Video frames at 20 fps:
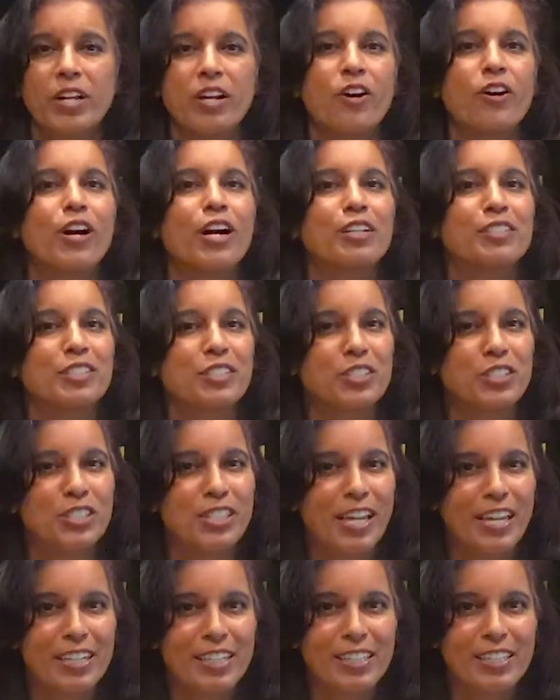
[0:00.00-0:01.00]
and we are
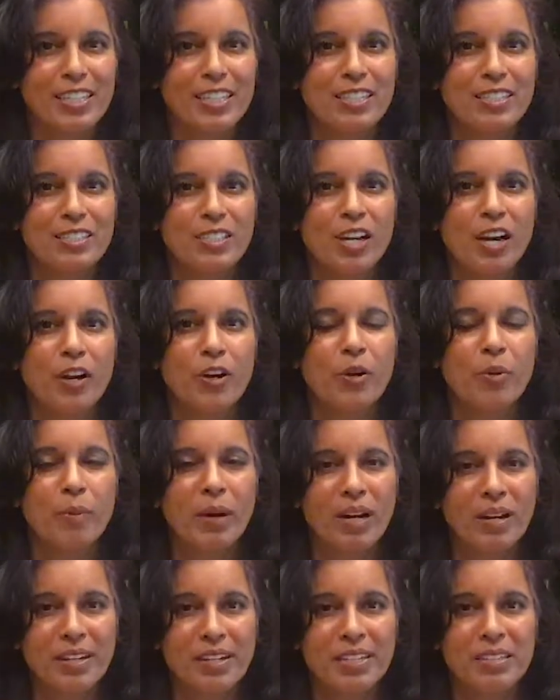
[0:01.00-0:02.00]
oxygenating the
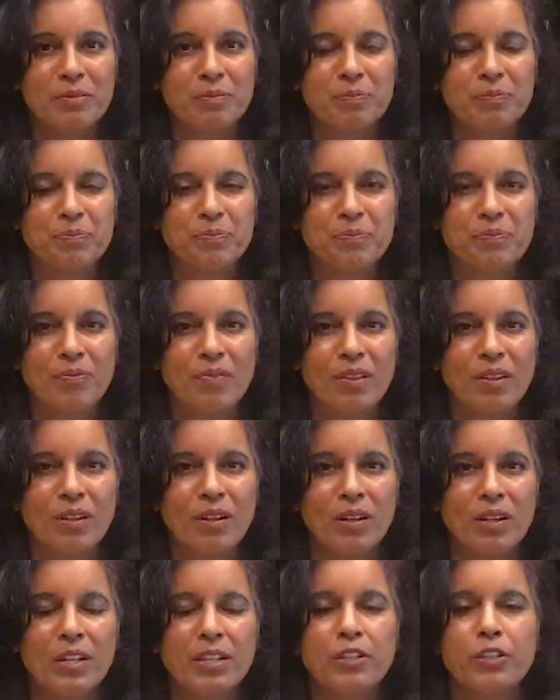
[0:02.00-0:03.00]
entire body.
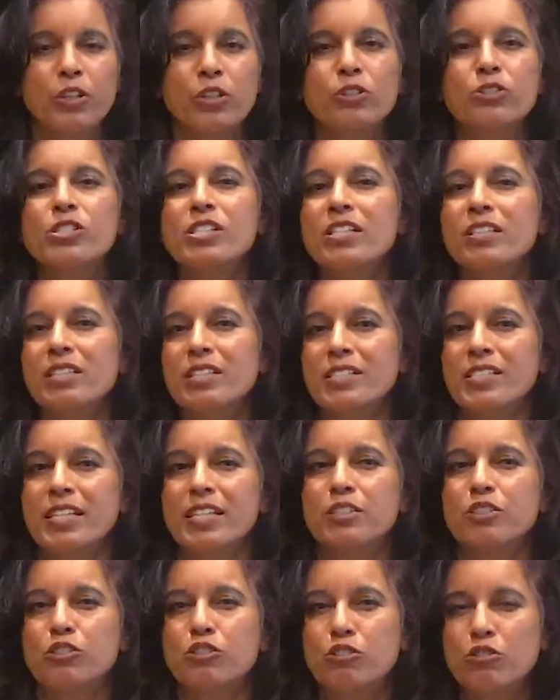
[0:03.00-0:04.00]

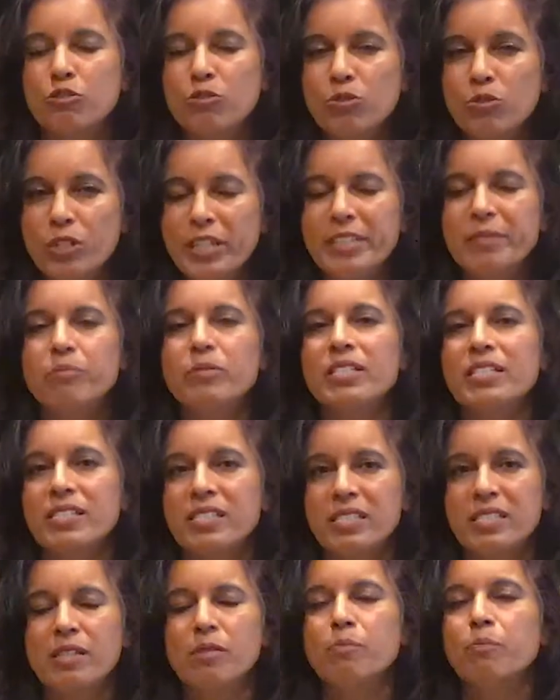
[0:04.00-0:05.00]
Using this
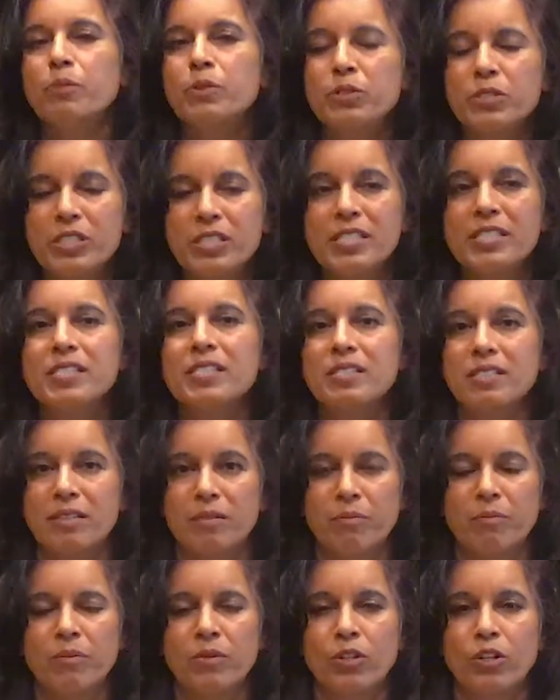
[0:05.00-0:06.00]
extremely simple
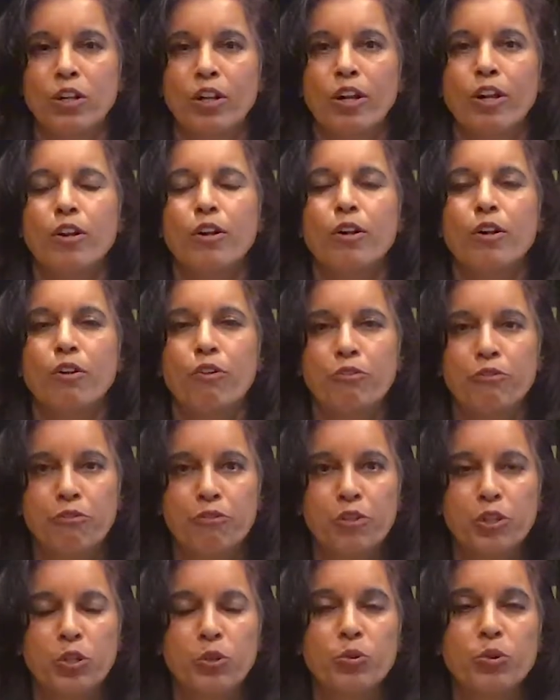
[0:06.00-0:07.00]
system,
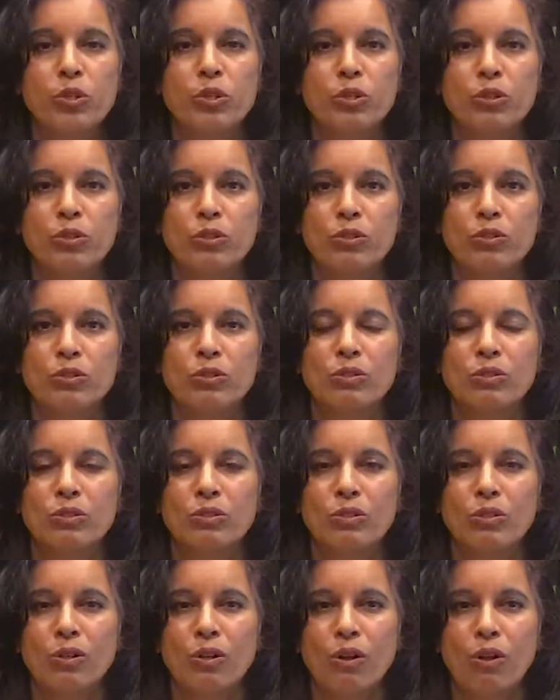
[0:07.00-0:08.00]
fuel,
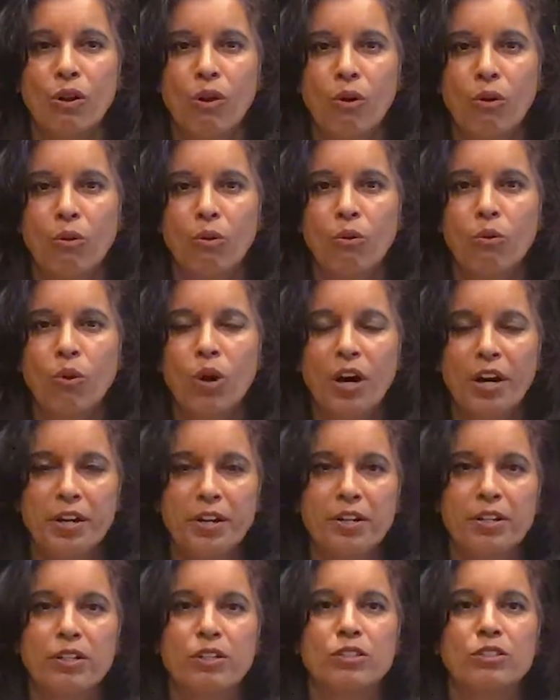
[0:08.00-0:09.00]

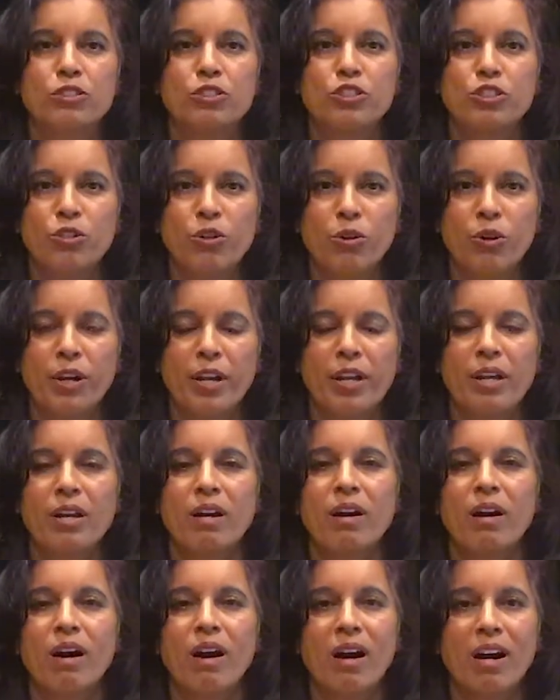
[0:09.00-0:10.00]
water,
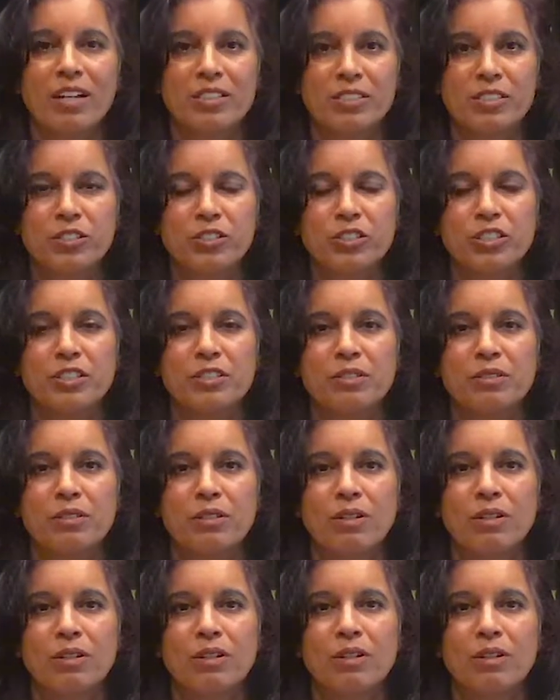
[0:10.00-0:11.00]
joy,
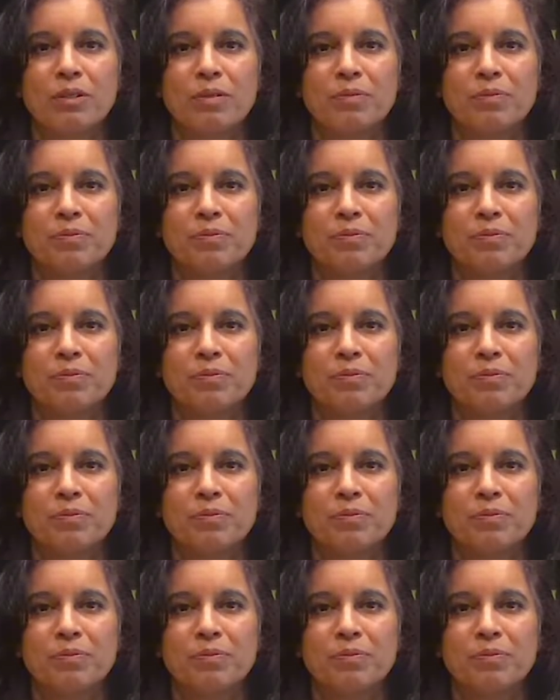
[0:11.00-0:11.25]
oxygen,